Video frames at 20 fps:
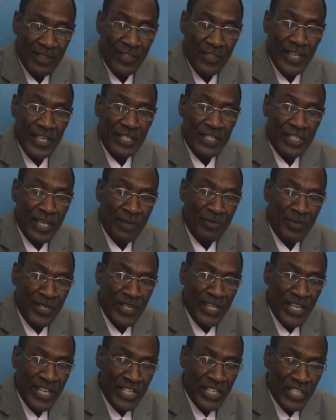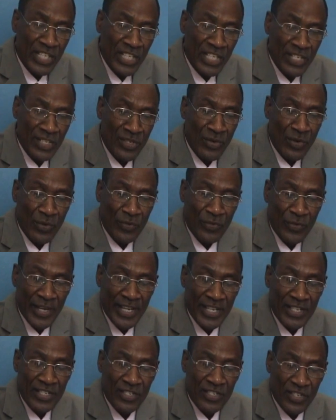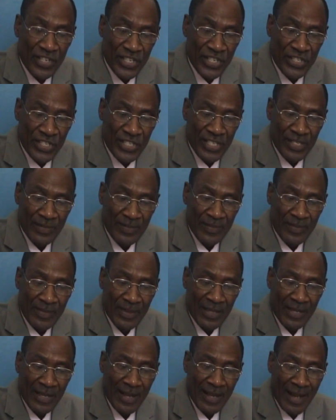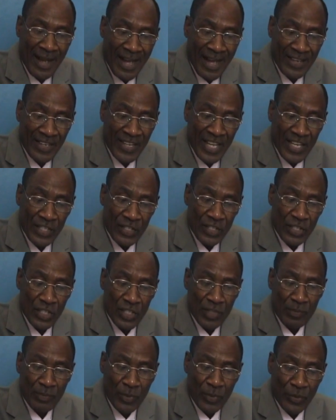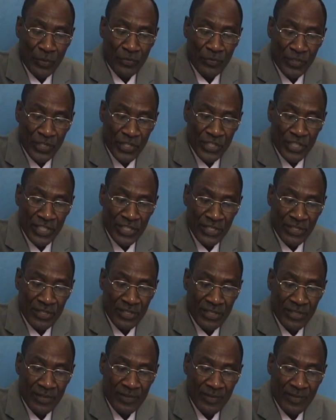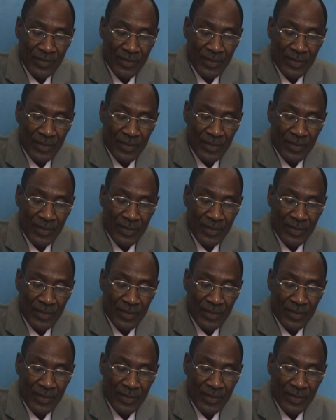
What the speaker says: the termination of a treaty under its provisions